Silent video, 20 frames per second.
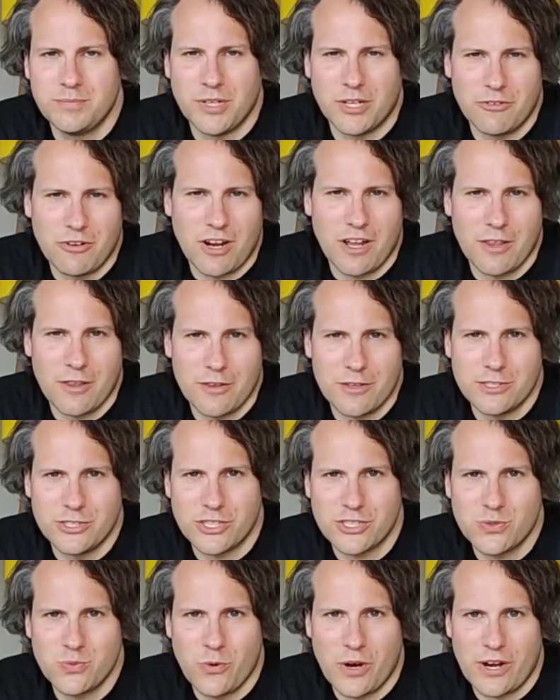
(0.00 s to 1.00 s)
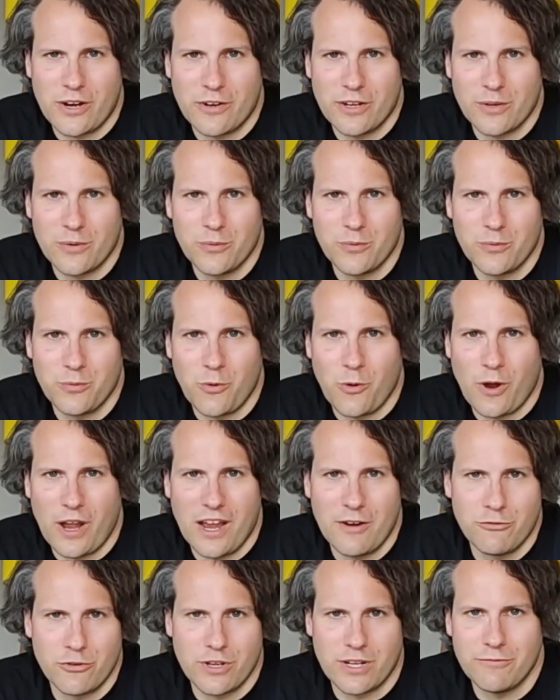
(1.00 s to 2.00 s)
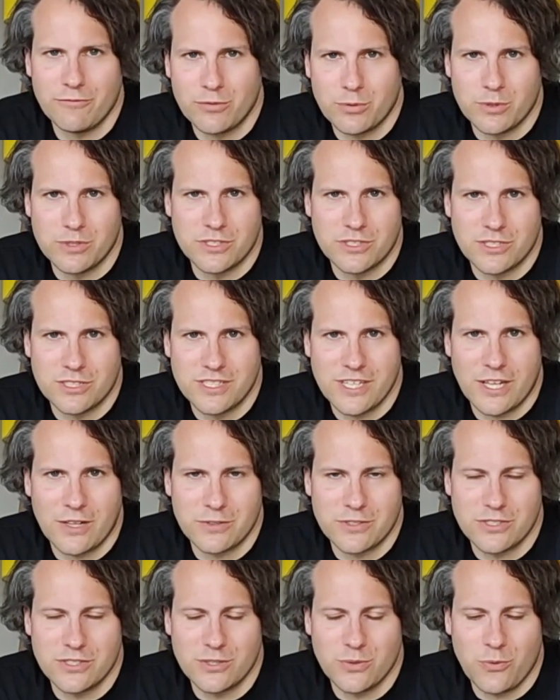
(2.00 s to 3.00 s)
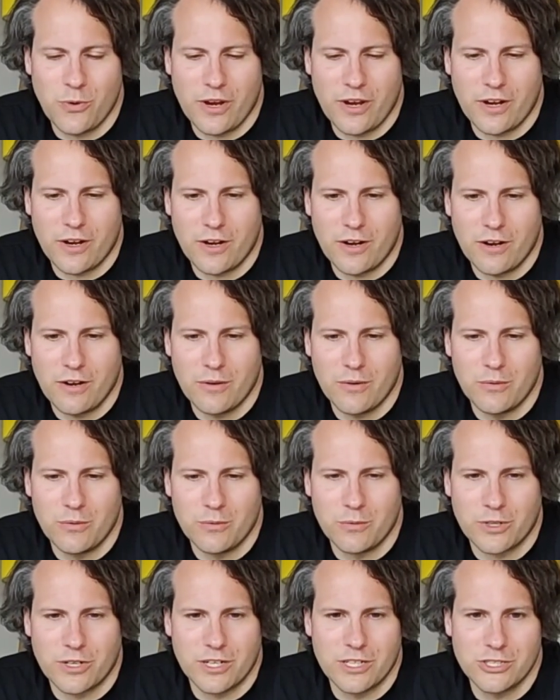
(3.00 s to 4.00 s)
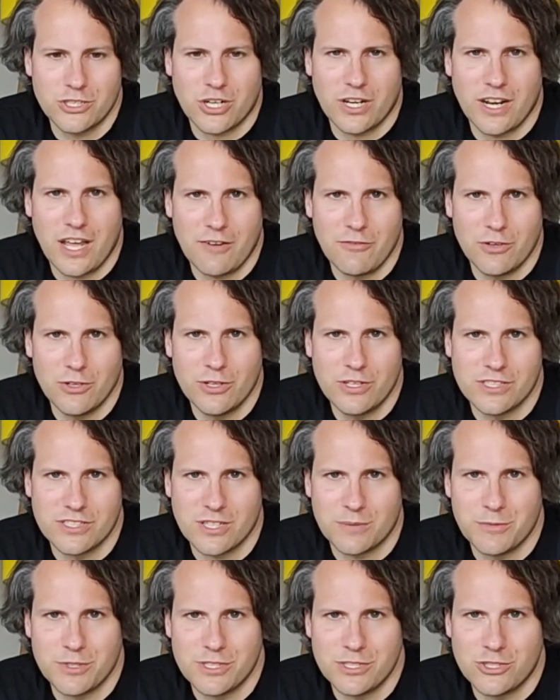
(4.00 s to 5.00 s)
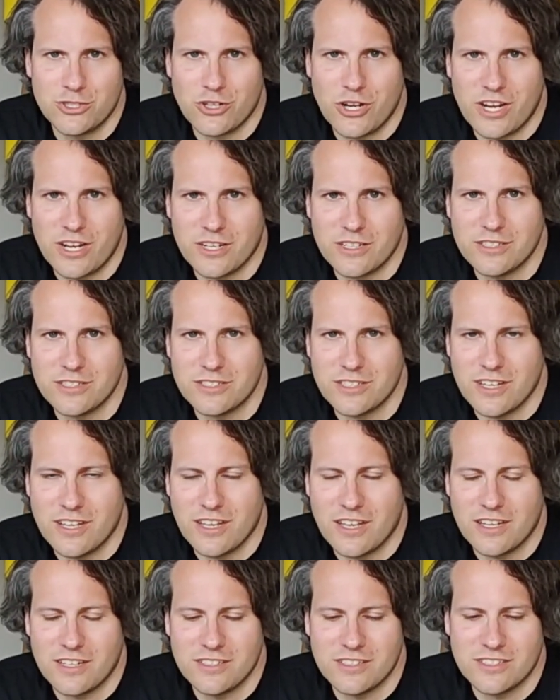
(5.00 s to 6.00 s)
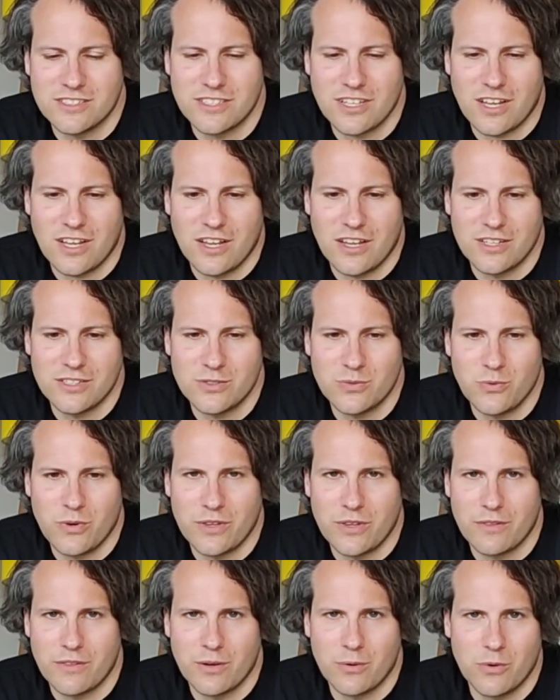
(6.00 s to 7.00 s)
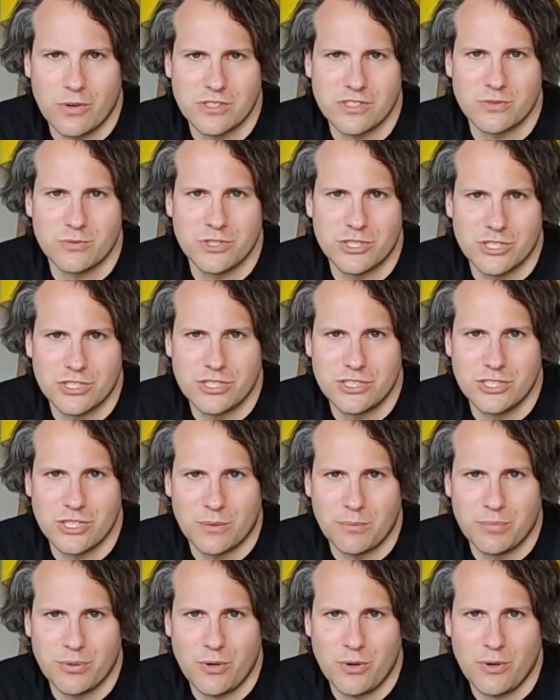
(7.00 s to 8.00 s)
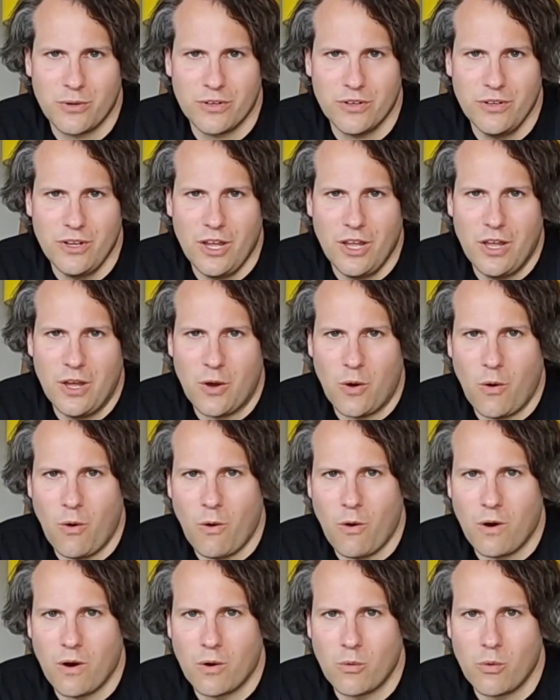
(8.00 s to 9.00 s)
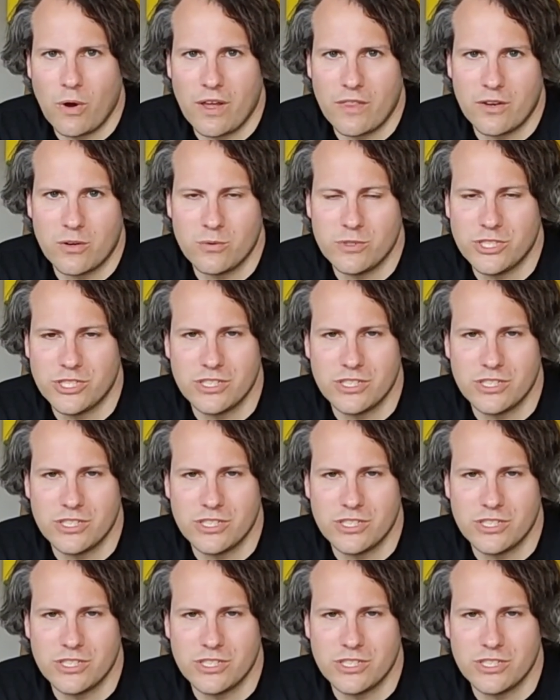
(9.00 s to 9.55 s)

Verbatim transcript: But rather than just wearing what every influencer tells you to wear, we're going to try and have a look at some of these trends and decide whether they're ones we should jump on or whether we